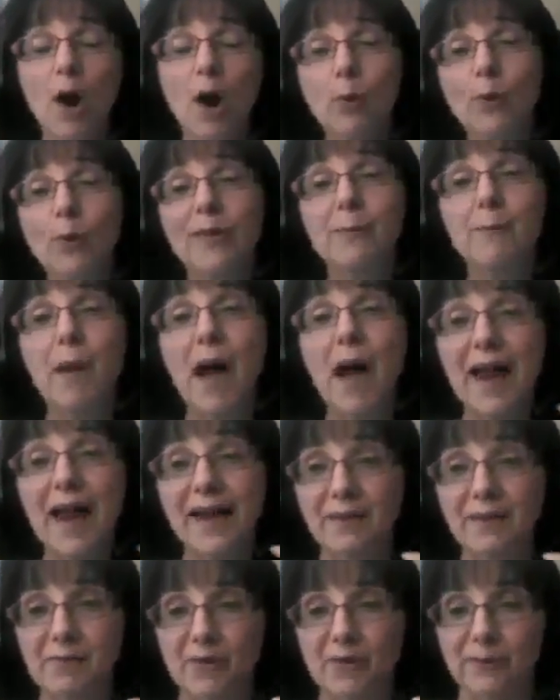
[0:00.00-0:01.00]
are with
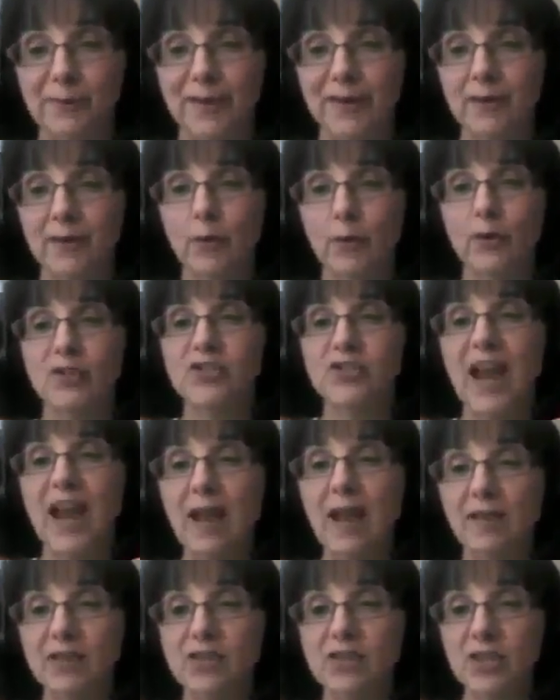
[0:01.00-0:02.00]
body movement or
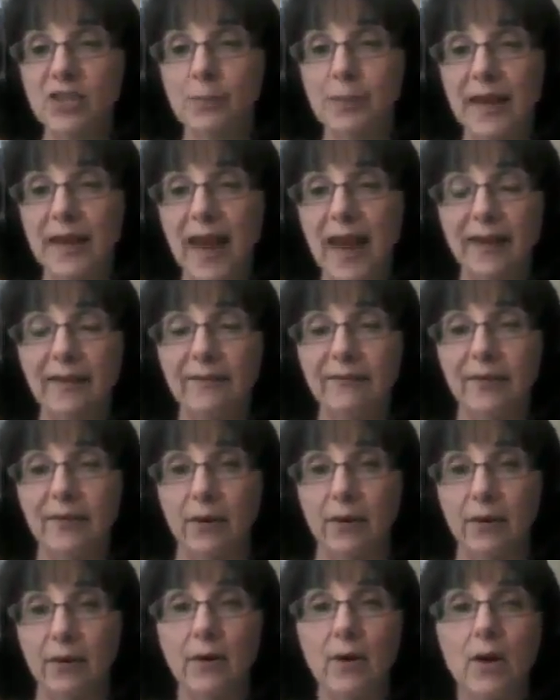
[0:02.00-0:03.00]
challenging
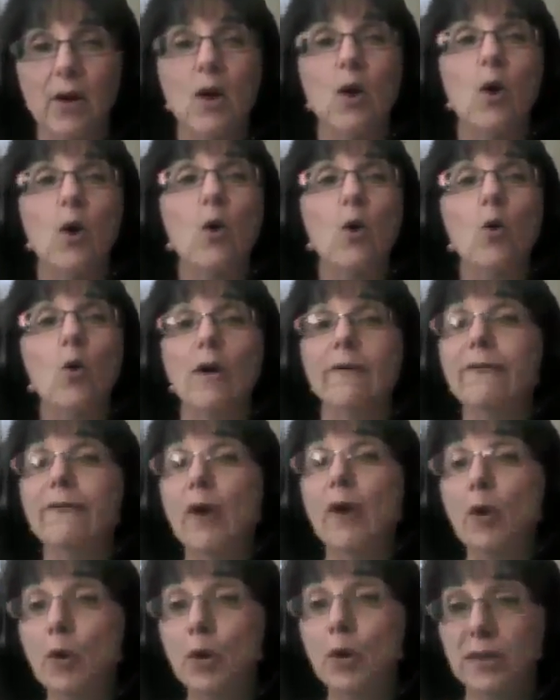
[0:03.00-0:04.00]
behavior or
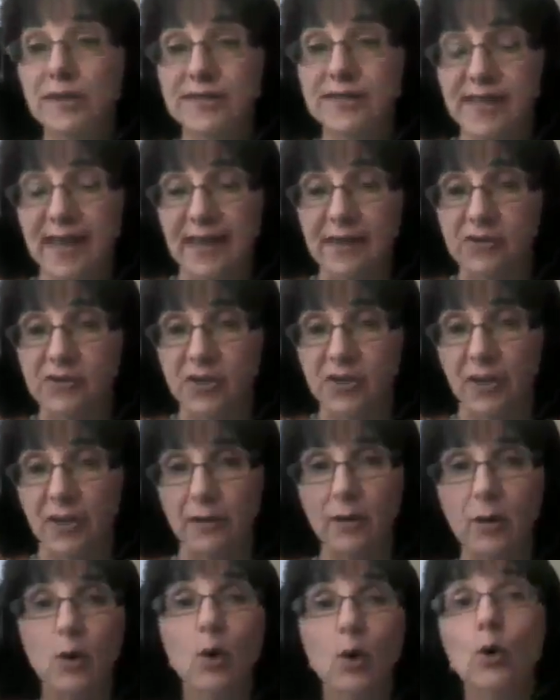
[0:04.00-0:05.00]

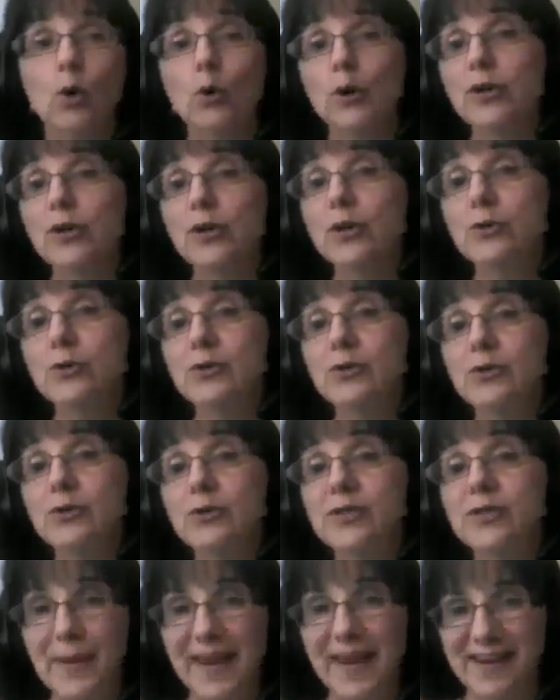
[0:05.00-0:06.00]
vocalization or
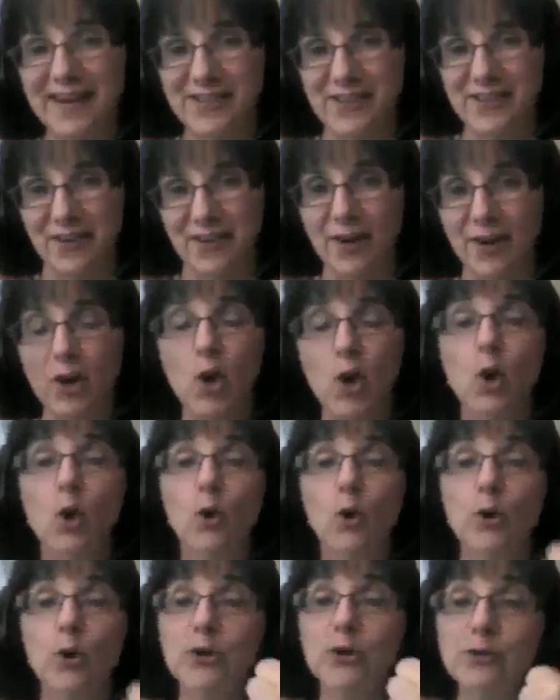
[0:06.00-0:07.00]
using a picture
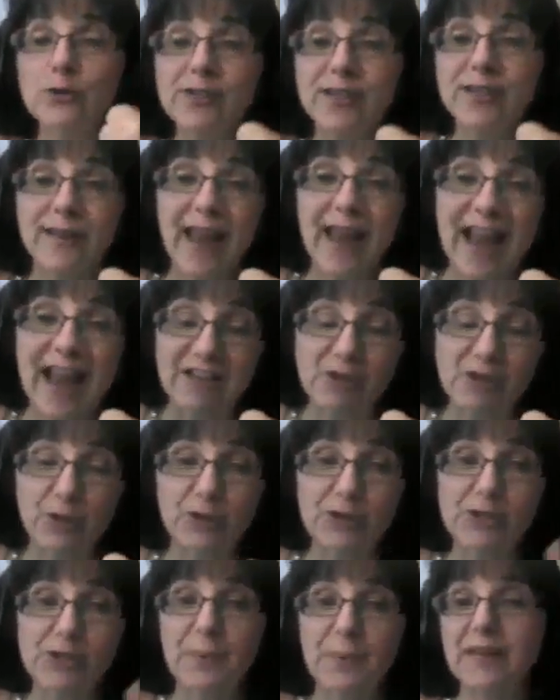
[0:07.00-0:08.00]
or using
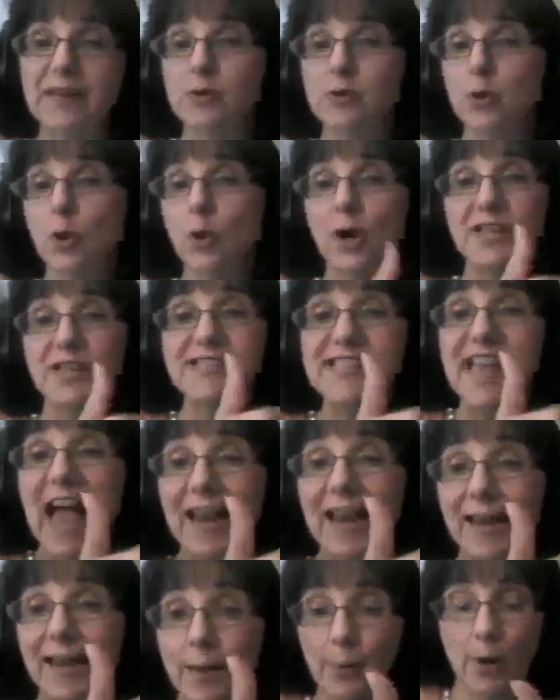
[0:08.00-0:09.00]
natural speech or a
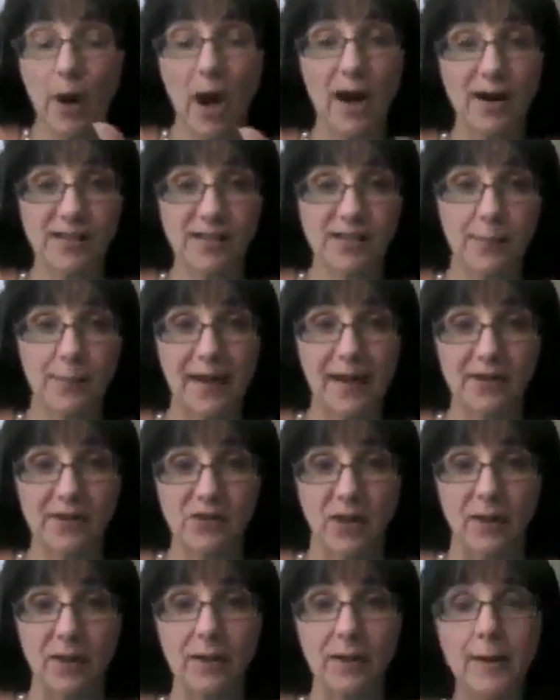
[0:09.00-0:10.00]
sign
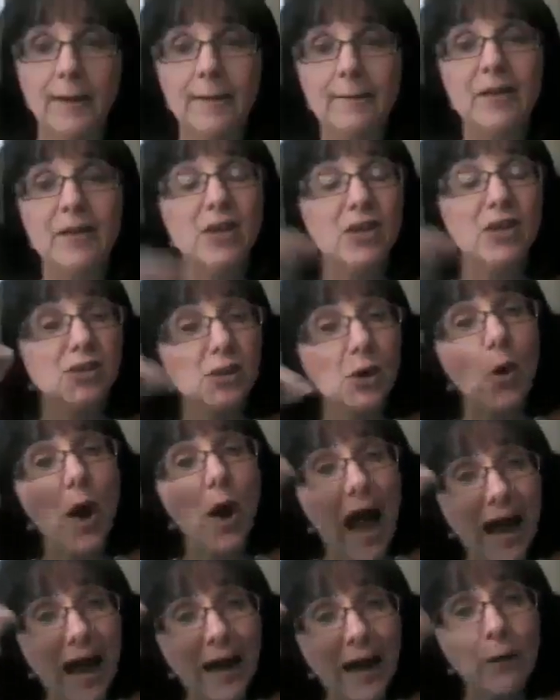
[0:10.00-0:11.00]
approximation?
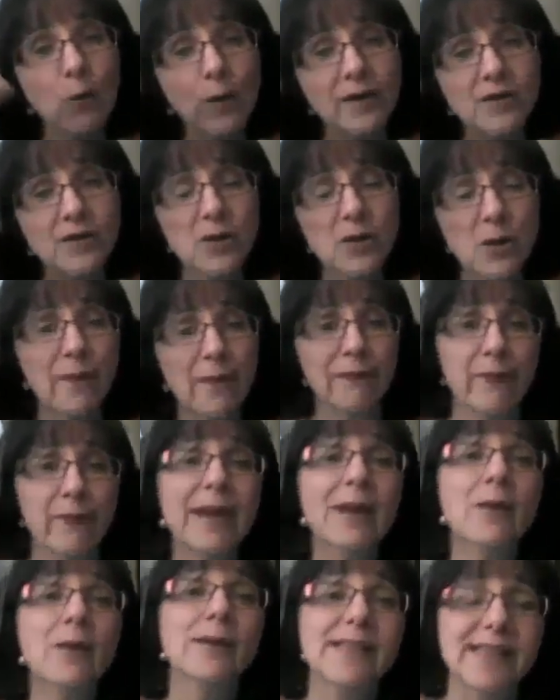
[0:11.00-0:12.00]
So I want to do a
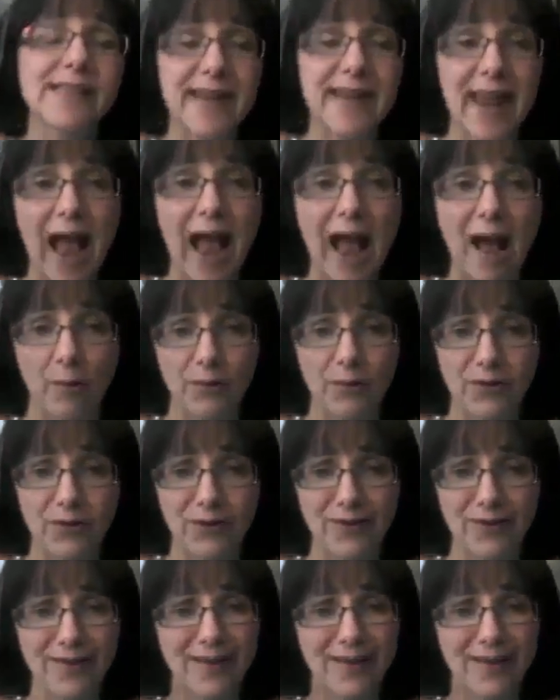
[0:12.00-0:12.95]
frequency count,